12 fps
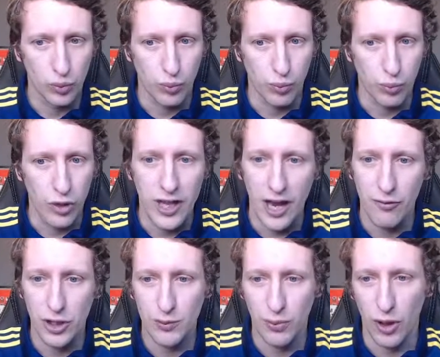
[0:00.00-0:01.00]
We then
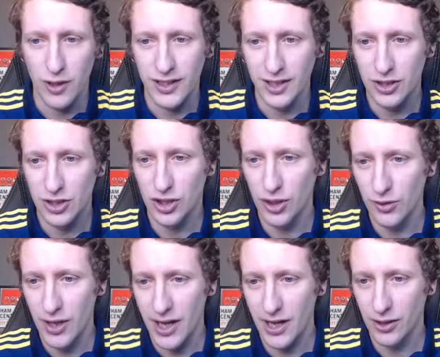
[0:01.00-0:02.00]
responded
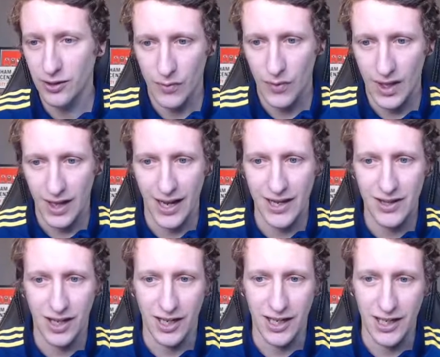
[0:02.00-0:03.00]
2-0 in the
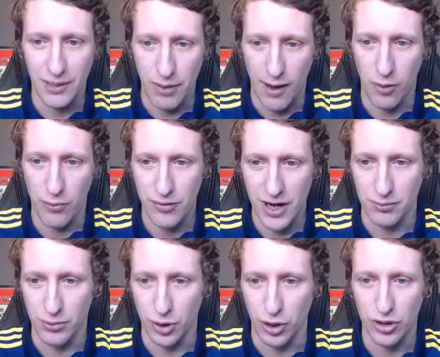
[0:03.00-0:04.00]
league, our bread and
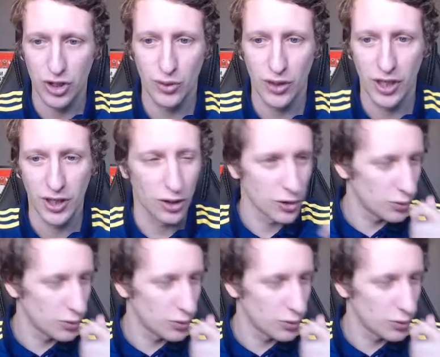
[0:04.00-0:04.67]
butter, 2 early goals.